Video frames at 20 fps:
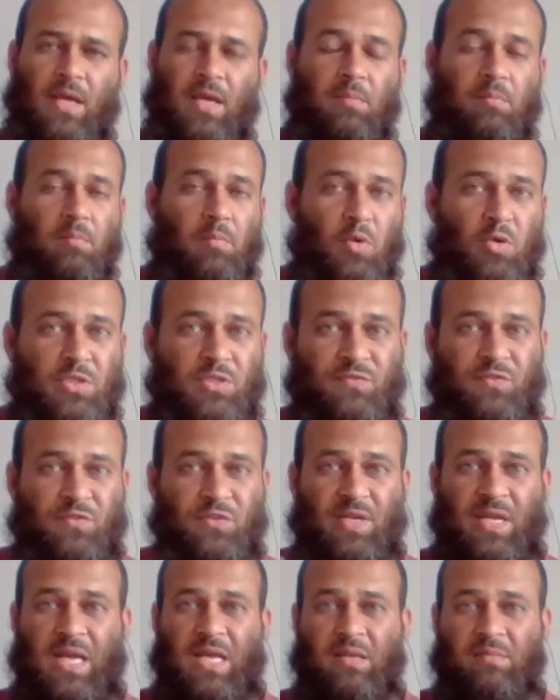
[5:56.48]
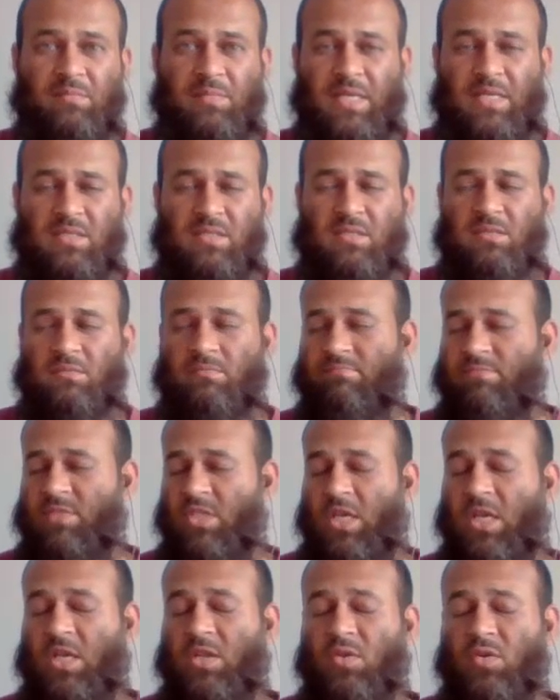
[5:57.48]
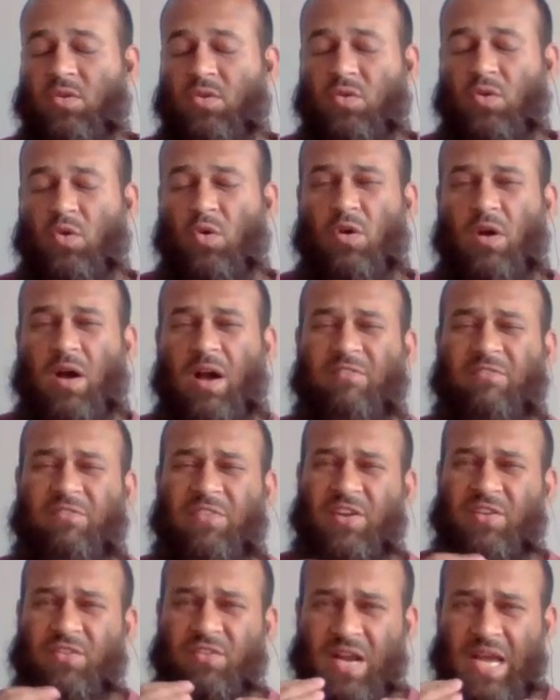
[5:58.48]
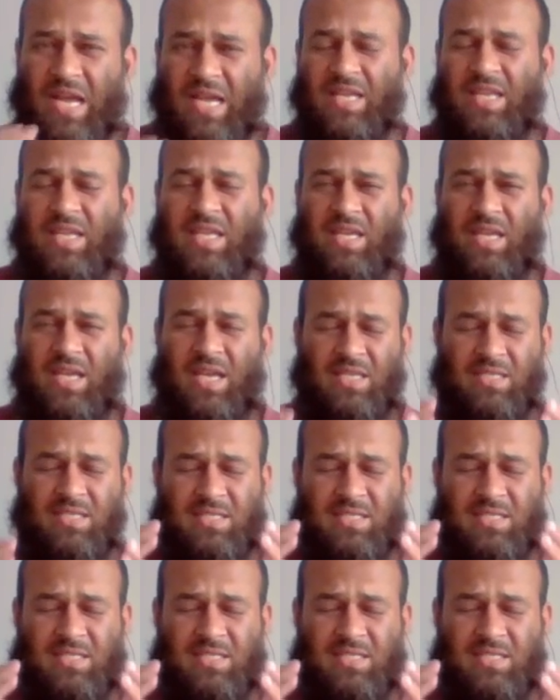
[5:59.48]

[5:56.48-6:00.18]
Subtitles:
Most fertile means you can grow a variety,